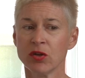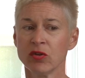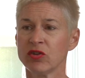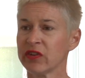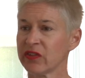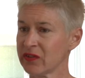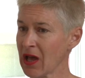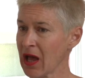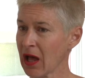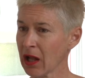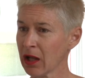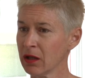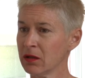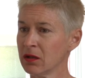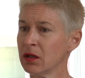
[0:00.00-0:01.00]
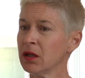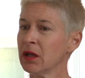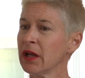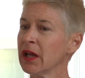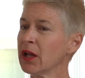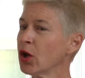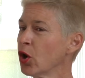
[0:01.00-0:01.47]
to sell
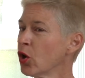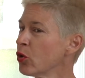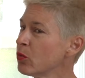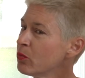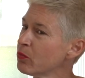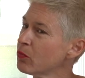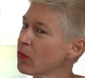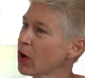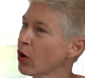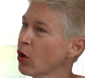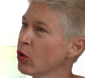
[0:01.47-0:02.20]
in a home